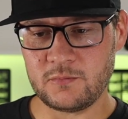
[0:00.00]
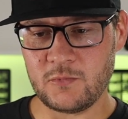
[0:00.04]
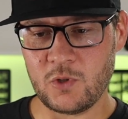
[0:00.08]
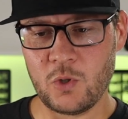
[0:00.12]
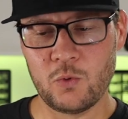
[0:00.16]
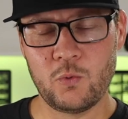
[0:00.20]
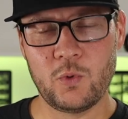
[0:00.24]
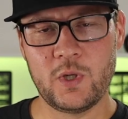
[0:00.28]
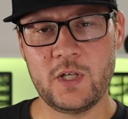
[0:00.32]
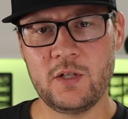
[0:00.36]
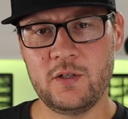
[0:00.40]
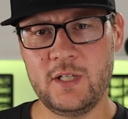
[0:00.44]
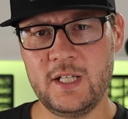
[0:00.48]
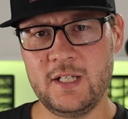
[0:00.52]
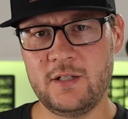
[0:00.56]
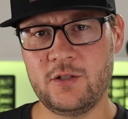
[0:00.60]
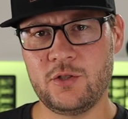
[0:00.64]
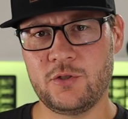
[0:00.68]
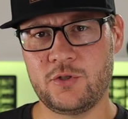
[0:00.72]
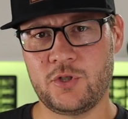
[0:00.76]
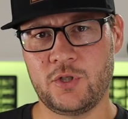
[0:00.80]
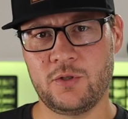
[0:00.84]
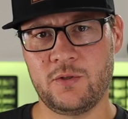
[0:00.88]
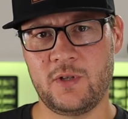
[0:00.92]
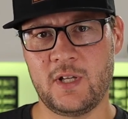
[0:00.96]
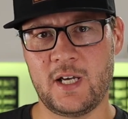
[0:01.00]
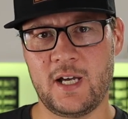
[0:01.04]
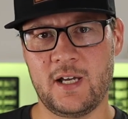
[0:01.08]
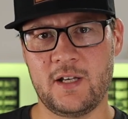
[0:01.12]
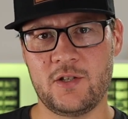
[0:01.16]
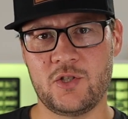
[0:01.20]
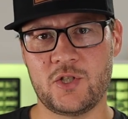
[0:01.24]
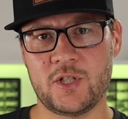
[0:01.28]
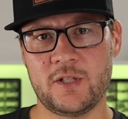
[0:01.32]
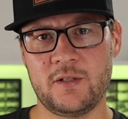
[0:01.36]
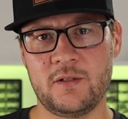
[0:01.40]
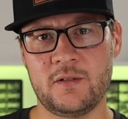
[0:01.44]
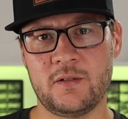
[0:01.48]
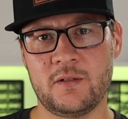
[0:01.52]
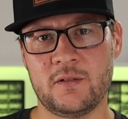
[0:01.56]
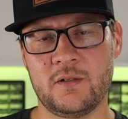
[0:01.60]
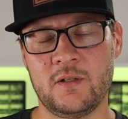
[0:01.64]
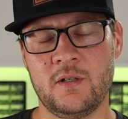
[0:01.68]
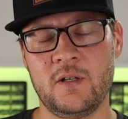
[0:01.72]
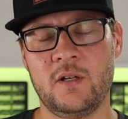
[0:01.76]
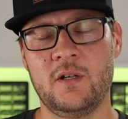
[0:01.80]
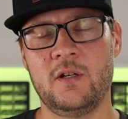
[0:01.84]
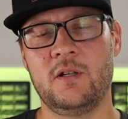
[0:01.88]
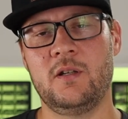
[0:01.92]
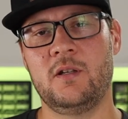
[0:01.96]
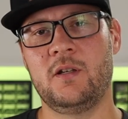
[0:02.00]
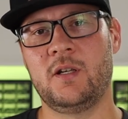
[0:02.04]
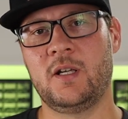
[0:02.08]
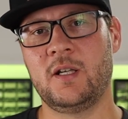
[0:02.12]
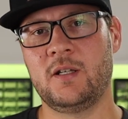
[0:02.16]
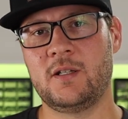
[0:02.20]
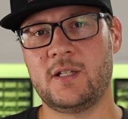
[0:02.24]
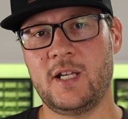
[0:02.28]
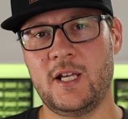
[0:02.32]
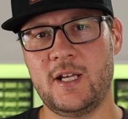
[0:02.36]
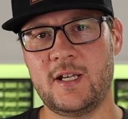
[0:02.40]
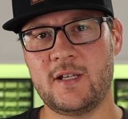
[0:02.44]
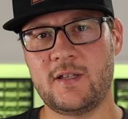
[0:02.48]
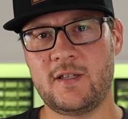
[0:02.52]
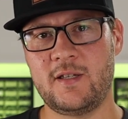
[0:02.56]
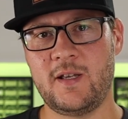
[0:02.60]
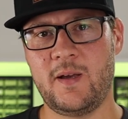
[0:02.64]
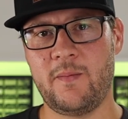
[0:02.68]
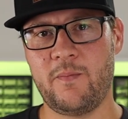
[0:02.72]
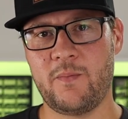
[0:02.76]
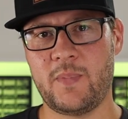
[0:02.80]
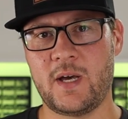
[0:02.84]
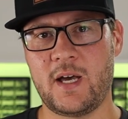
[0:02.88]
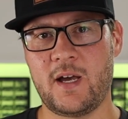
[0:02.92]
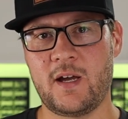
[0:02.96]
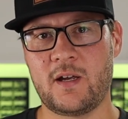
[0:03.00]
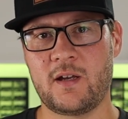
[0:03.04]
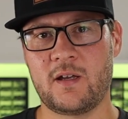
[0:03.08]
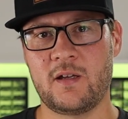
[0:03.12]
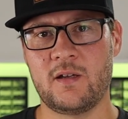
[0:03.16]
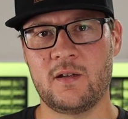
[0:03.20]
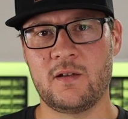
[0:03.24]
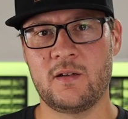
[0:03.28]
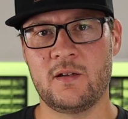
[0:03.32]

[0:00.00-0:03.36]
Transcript: where you need to tune the engine. You can take a step back.